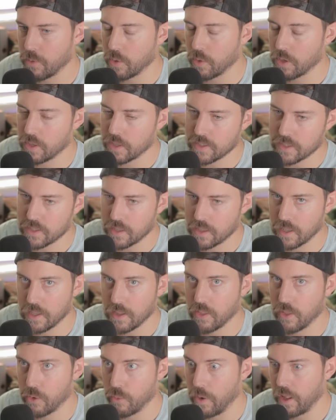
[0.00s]
or at least
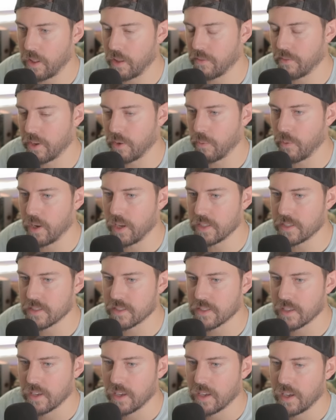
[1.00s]
the relevant
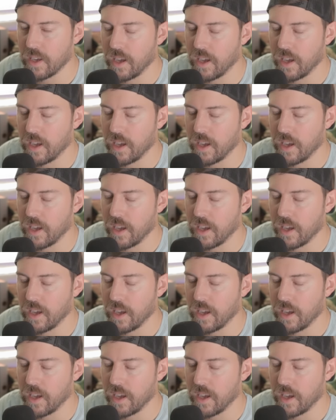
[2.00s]
ones